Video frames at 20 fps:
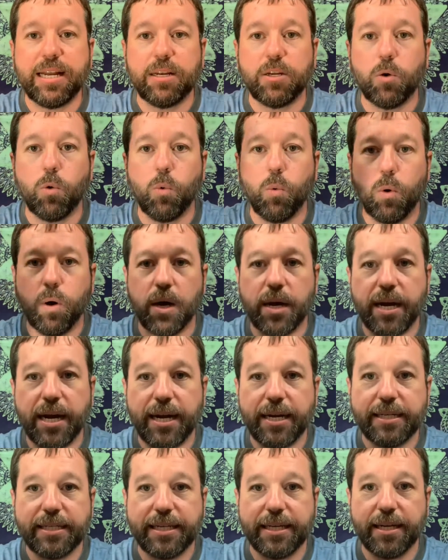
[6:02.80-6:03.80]
to one
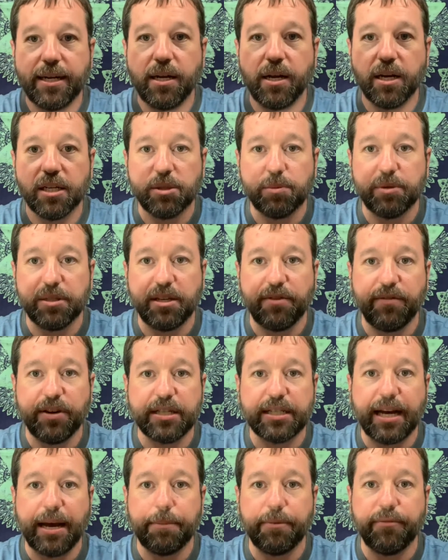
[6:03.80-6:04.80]
idea, a specific
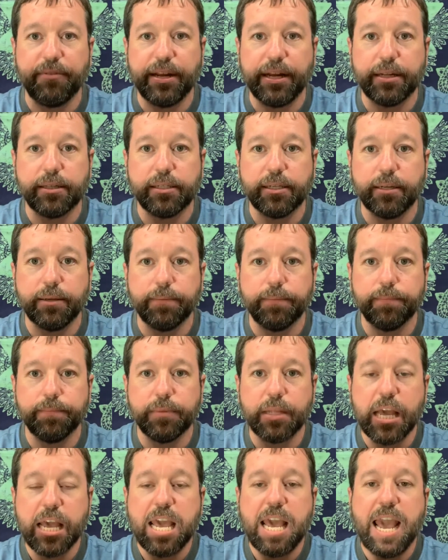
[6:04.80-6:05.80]
type of dancing,
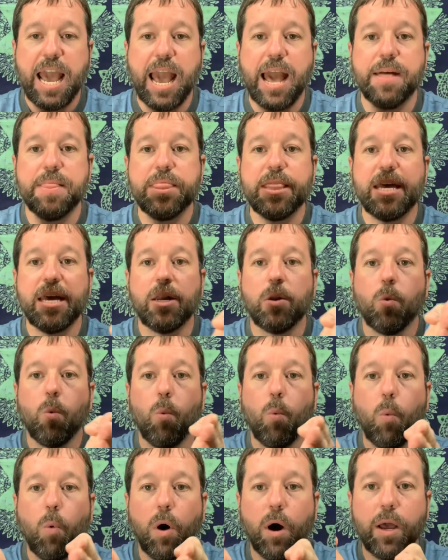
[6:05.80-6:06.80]
and
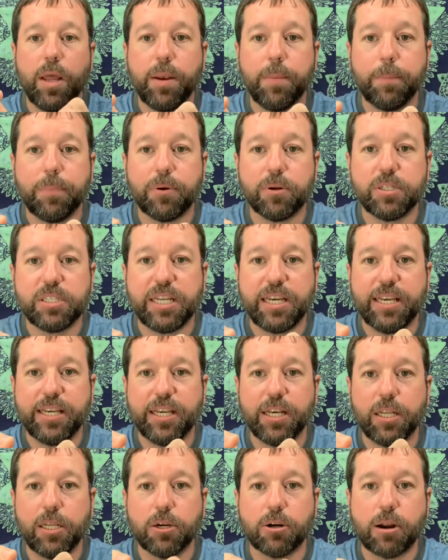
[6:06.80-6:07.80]
then one
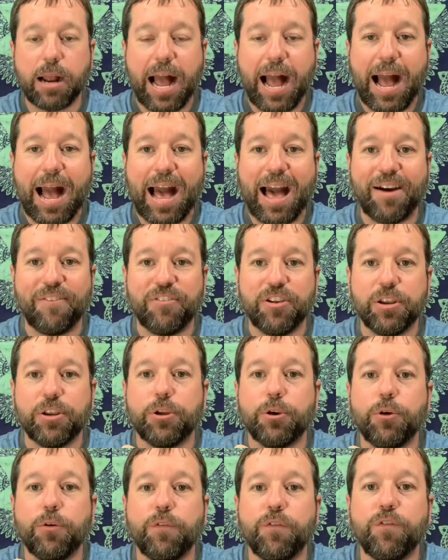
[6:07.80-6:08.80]
particular
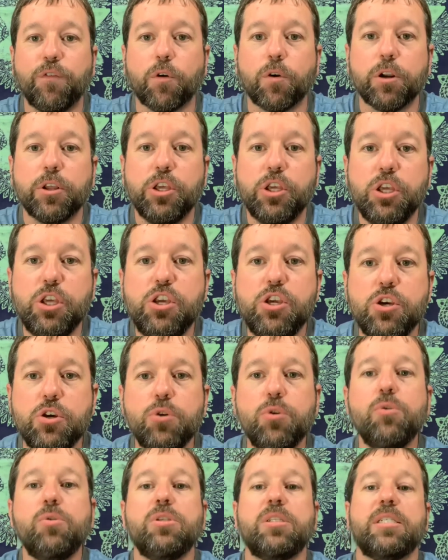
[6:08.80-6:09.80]
avenue for
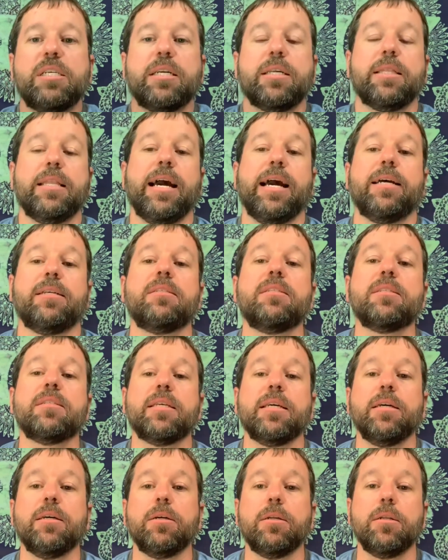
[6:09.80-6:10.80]
using that
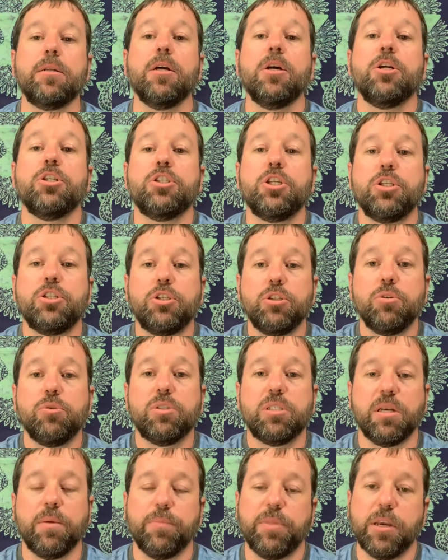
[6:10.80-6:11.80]
skill to do
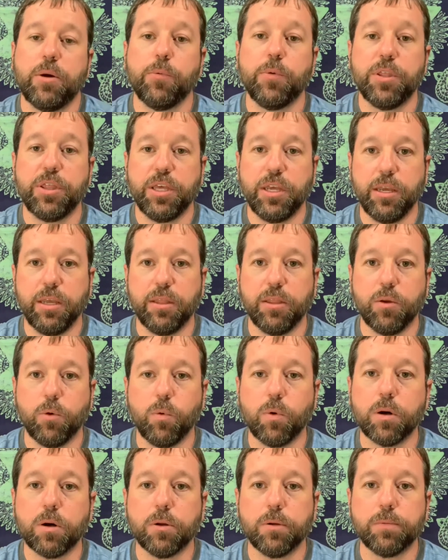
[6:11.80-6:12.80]
something with it in the
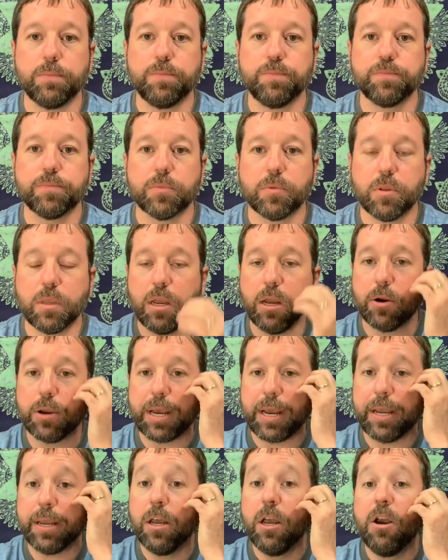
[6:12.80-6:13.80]
world.
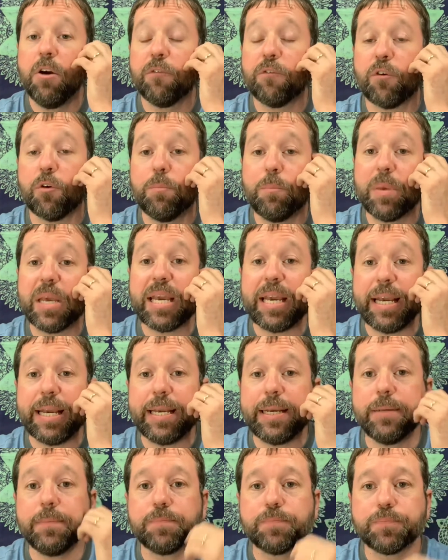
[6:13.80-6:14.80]
Okay? For me,